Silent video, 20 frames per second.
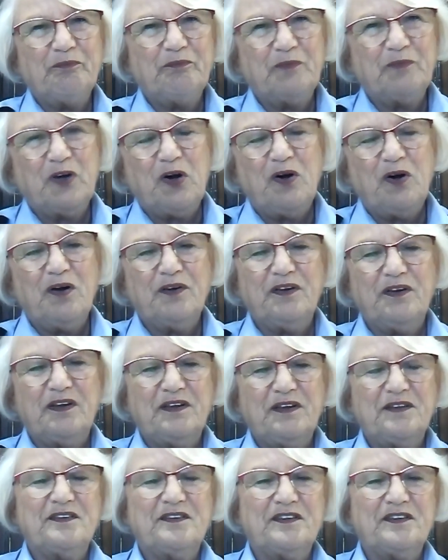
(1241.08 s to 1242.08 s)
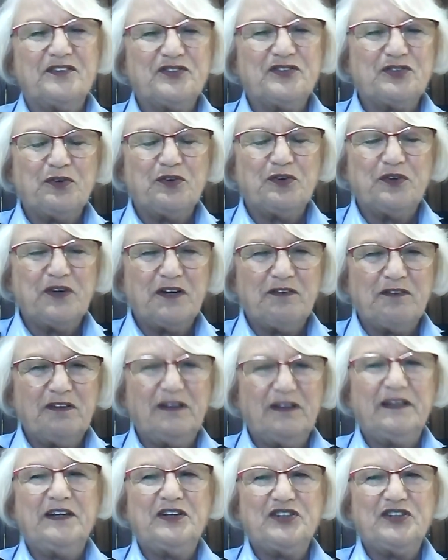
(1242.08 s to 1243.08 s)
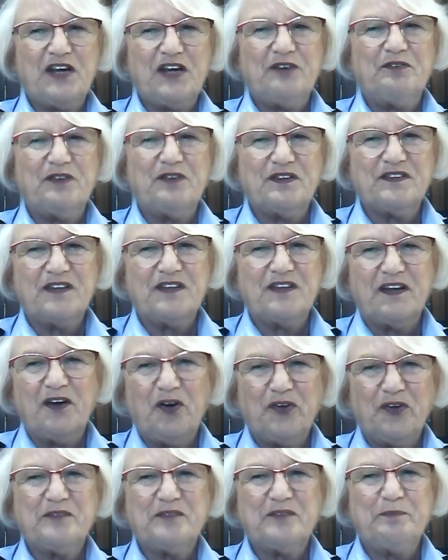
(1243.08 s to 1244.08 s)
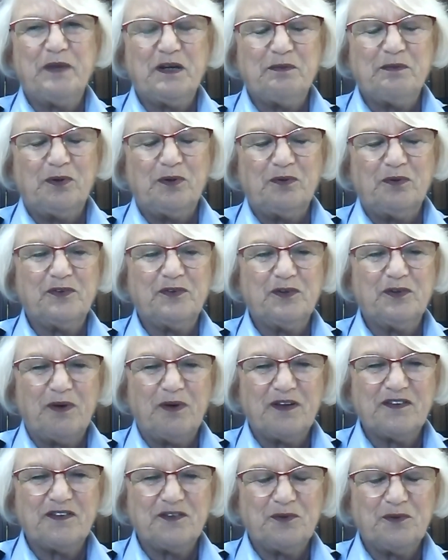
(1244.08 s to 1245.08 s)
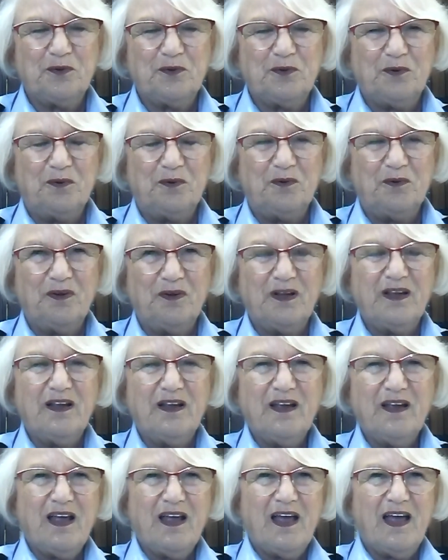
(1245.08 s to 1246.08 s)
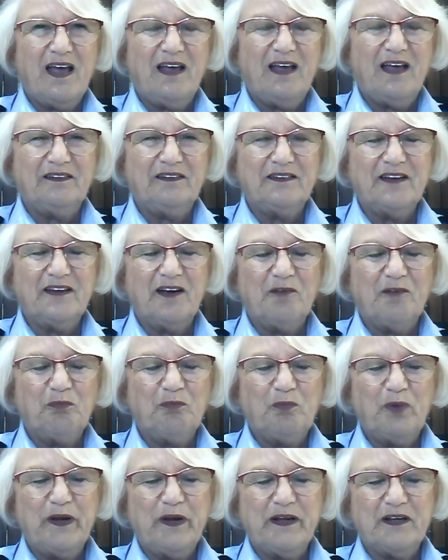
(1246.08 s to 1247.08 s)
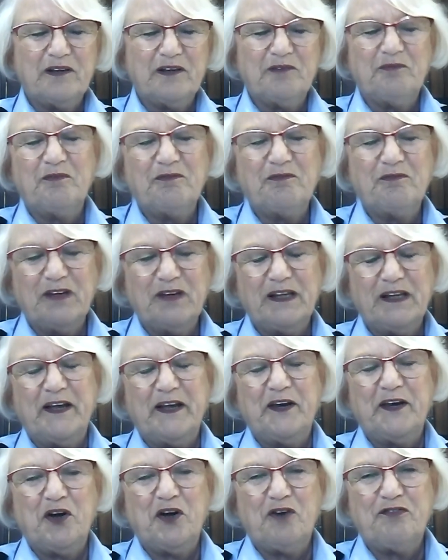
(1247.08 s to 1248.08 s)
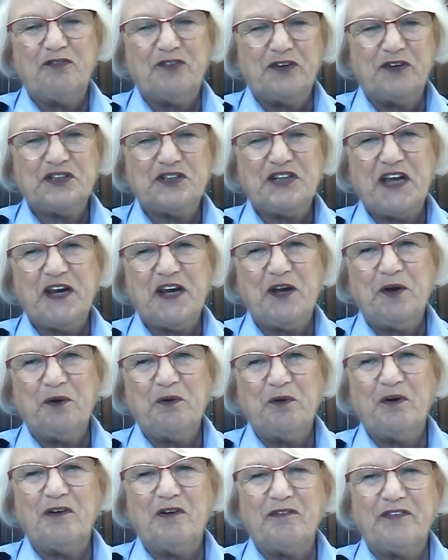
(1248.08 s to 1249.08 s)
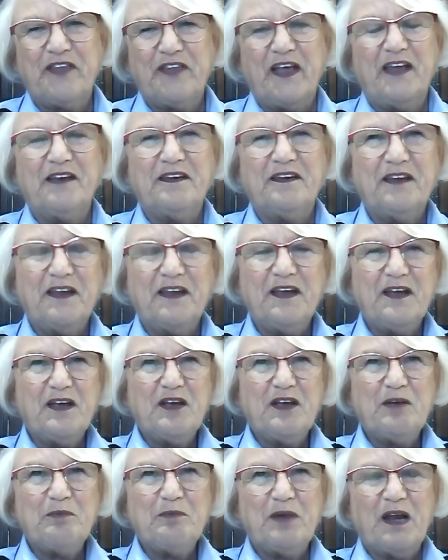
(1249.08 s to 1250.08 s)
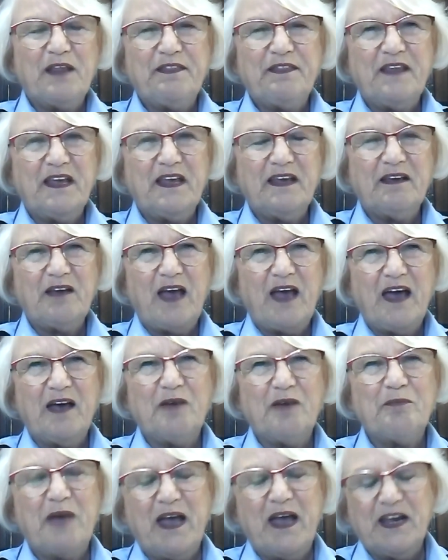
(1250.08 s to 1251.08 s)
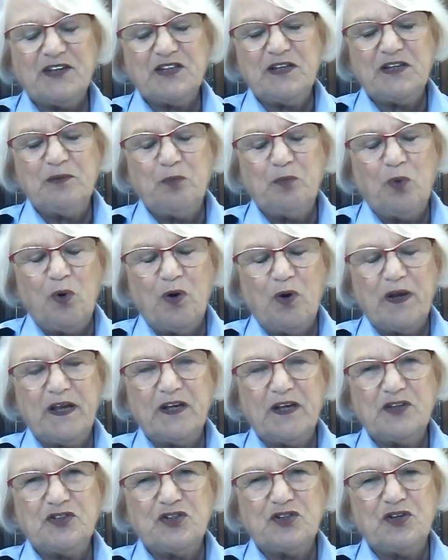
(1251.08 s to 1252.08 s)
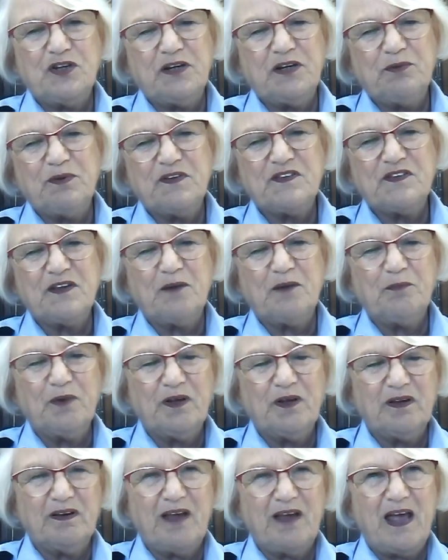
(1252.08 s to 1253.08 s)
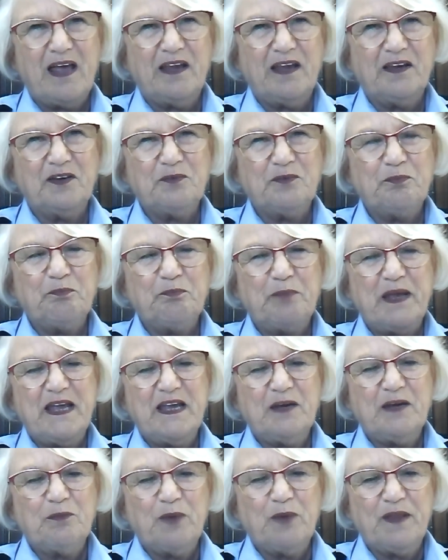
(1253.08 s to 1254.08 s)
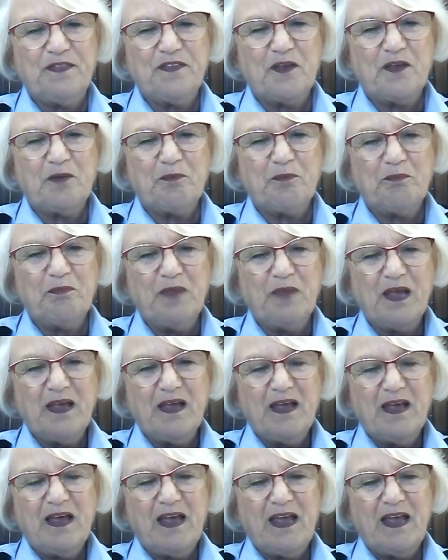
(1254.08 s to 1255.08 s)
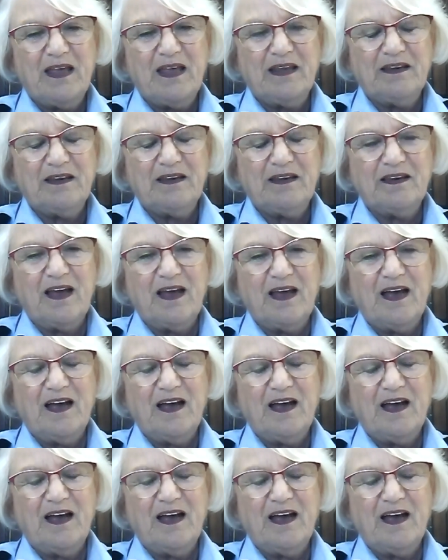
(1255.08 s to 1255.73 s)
God is extraordinarily generous and hospitable to us all, and we can really only offer a shadow of that. But I think actually walking a journey with someone and being with them in